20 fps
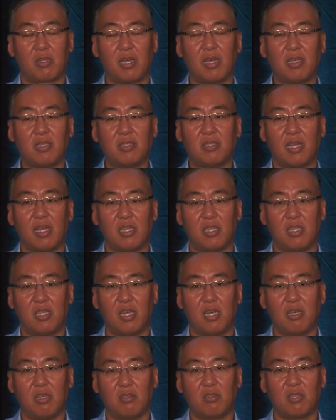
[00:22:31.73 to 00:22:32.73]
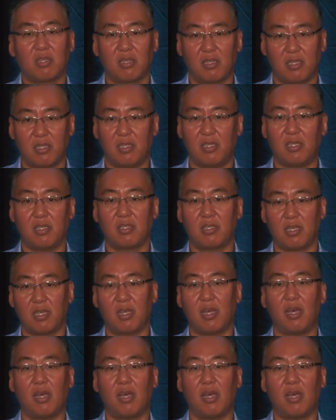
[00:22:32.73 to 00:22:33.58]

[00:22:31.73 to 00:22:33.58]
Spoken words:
test that does this